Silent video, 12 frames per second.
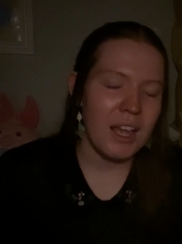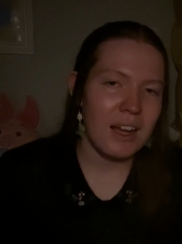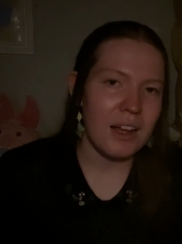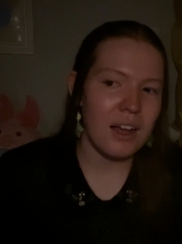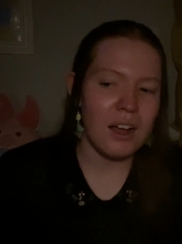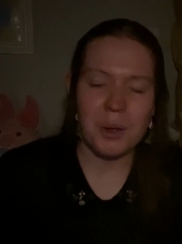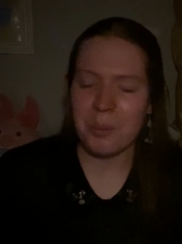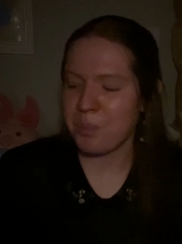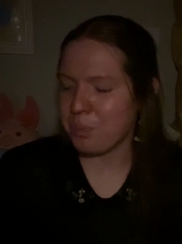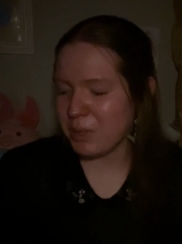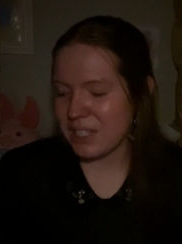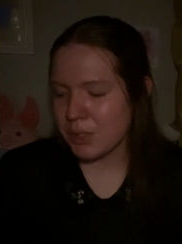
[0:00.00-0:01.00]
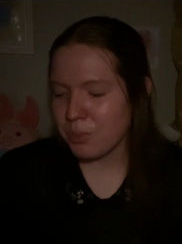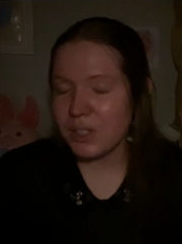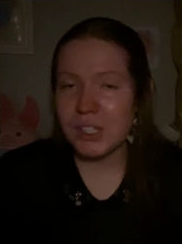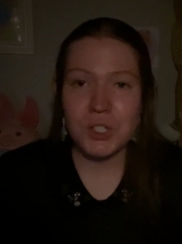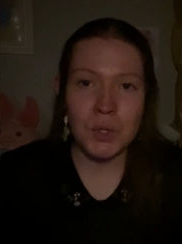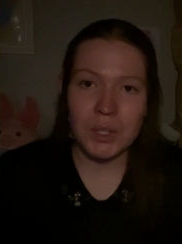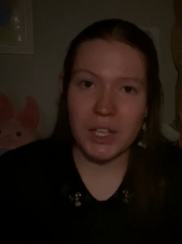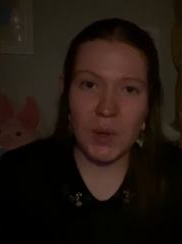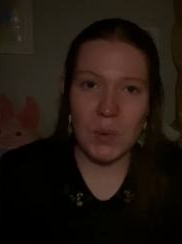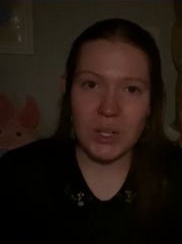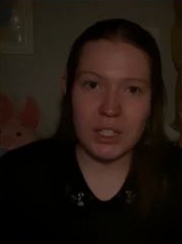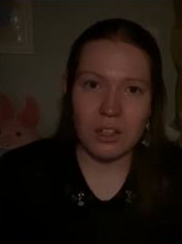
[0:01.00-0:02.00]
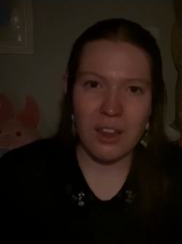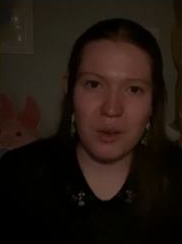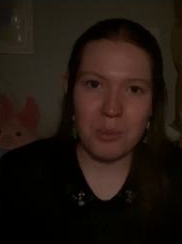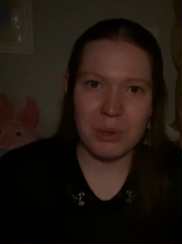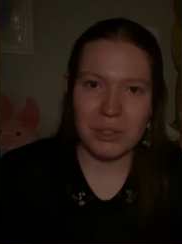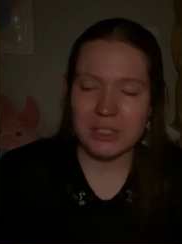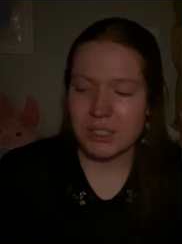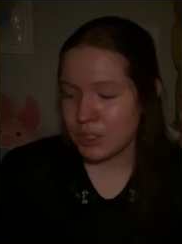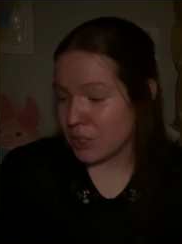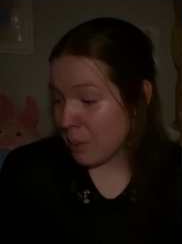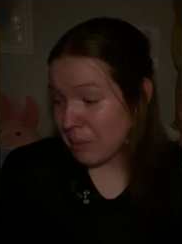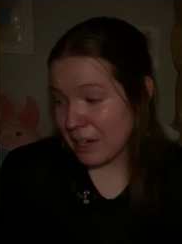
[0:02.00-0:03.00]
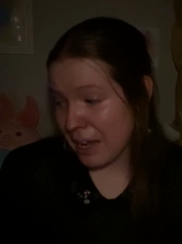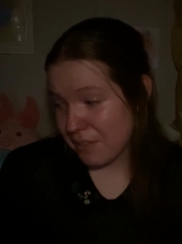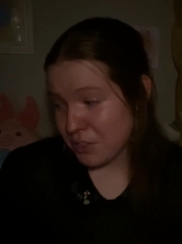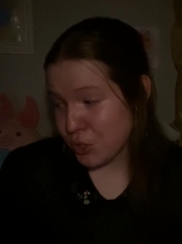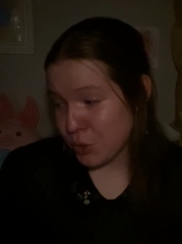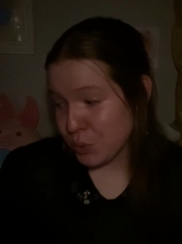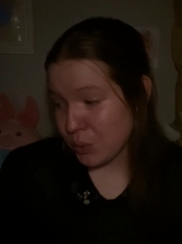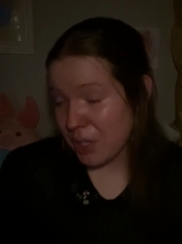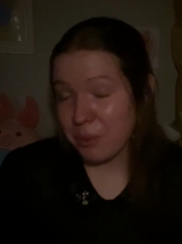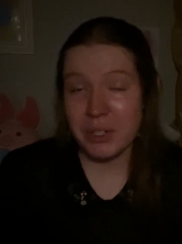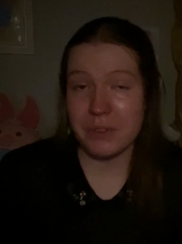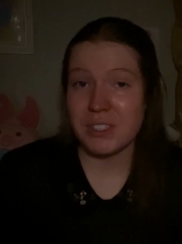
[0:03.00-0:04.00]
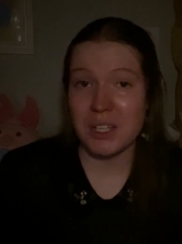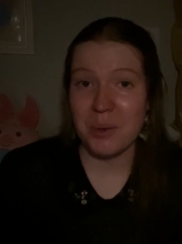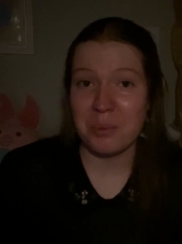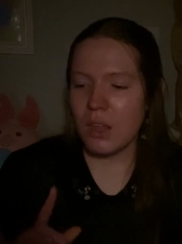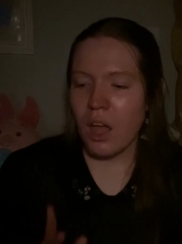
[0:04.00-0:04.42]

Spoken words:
Because I really don't like owning a lot of books. So I'm gonna have to get rid of some.